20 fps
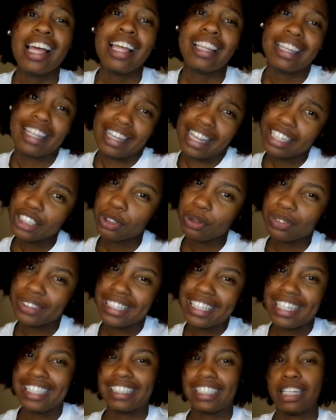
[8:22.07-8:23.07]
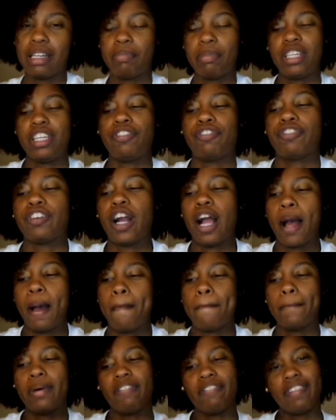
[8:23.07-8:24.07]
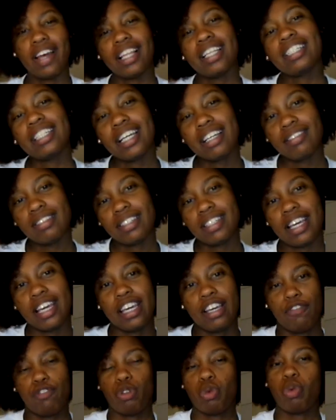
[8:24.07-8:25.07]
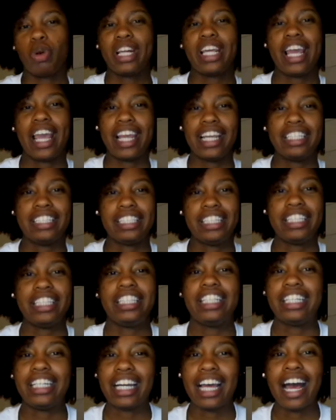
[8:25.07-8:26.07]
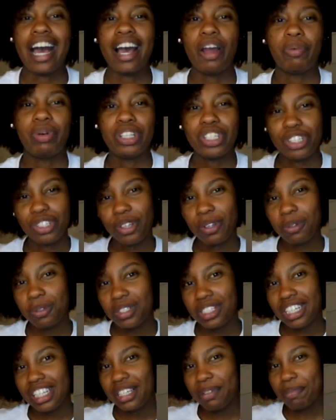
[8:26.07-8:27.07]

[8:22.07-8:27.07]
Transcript: The next one is going to be from Valentine's Day of 2018. I went to go see